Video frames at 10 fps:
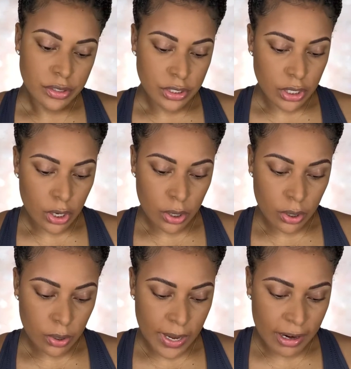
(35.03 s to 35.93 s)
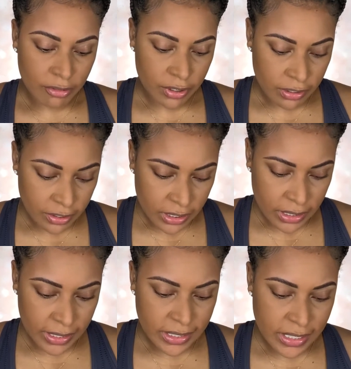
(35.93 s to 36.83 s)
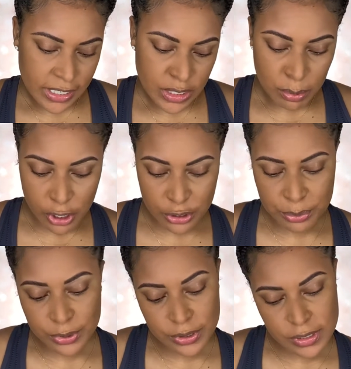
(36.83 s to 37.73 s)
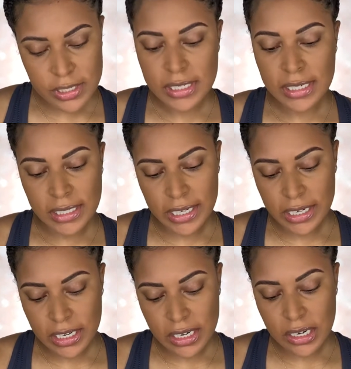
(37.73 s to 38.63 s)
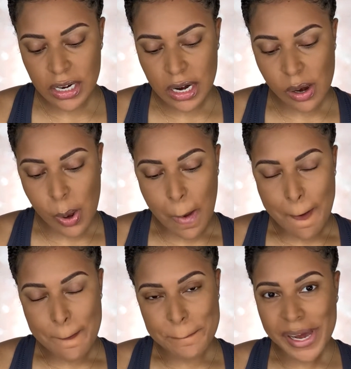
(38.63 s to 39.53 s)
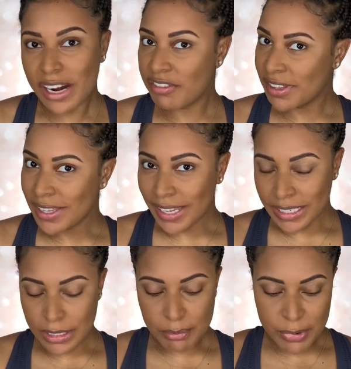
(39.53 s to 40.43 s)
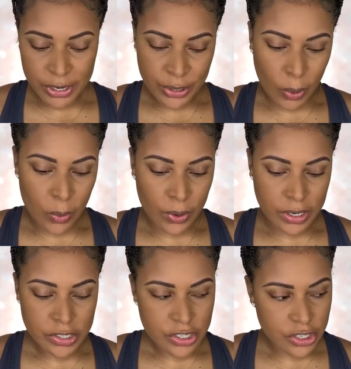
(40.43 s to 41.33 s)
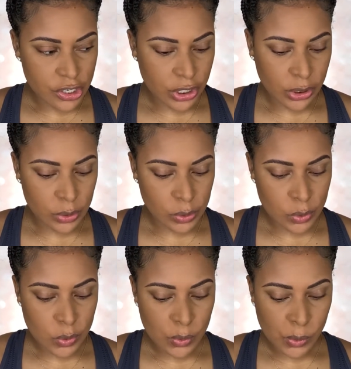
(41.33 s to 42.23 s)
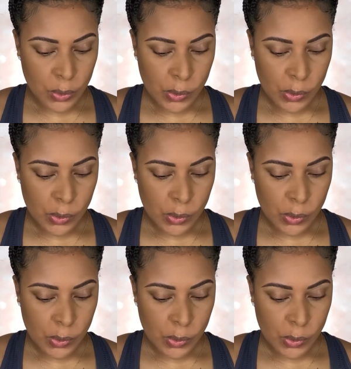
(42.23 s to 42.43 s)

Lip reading: So I really like these purples in here, but I really like the burnt orange too.